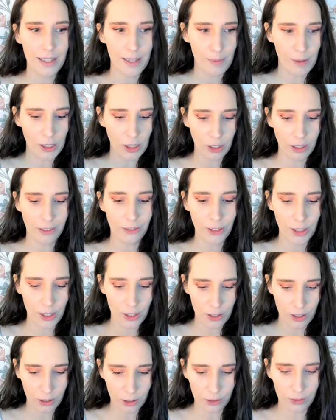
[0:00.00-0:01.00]
There's been a lot of
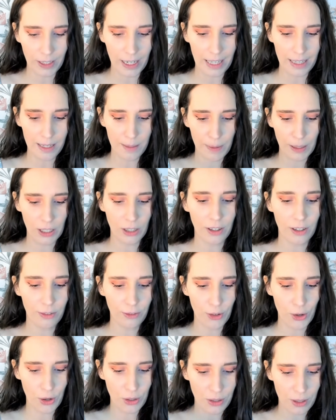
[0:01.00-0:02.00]
focus on career. There's been a lot of
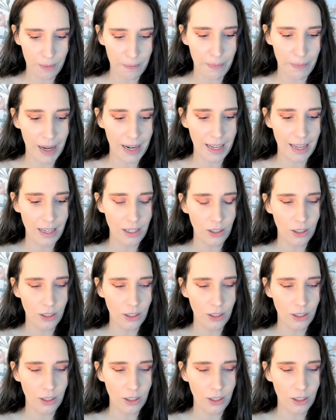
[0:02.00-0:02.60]
focus on money,